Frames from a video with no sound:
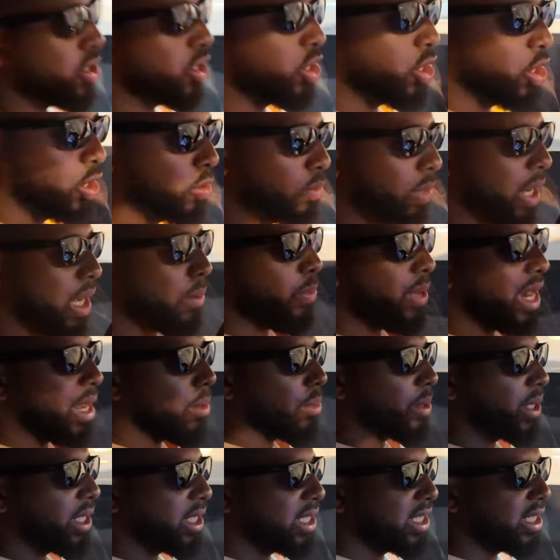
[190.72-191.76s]
tuned by
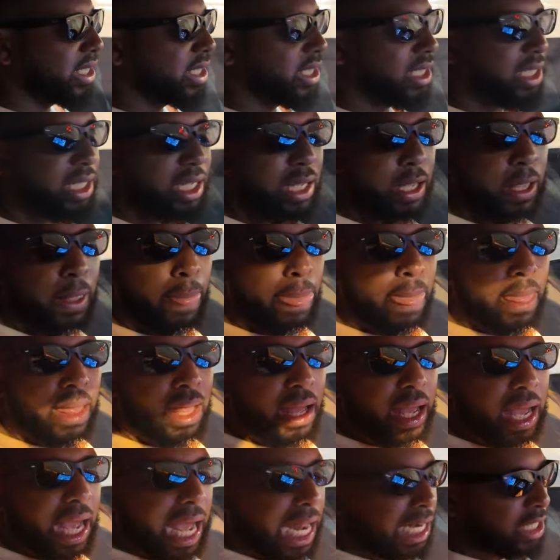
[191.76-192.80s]
Brabus
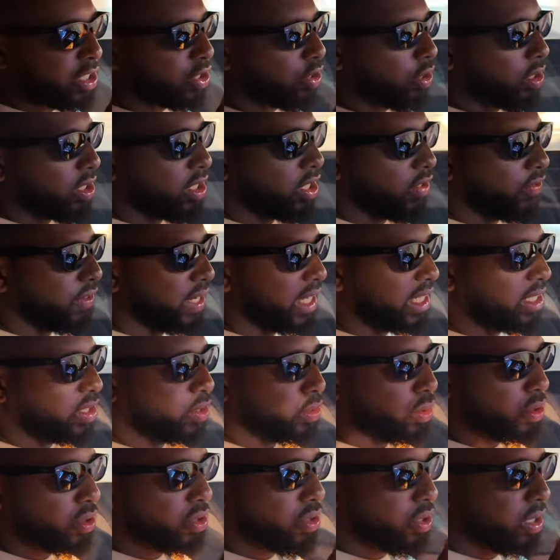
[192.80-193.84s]
and it's got a different
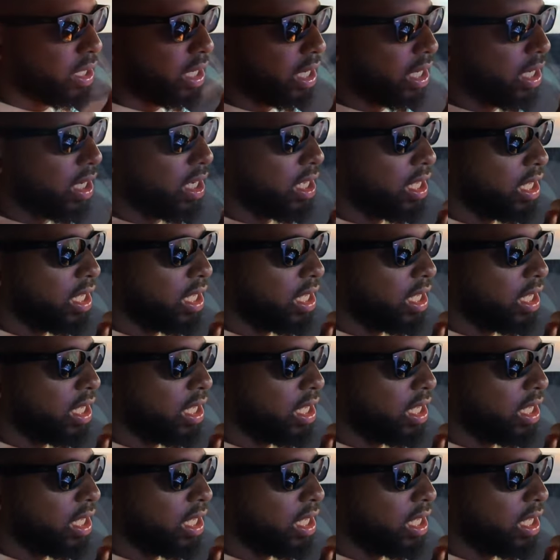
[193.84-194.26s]
exhaust on it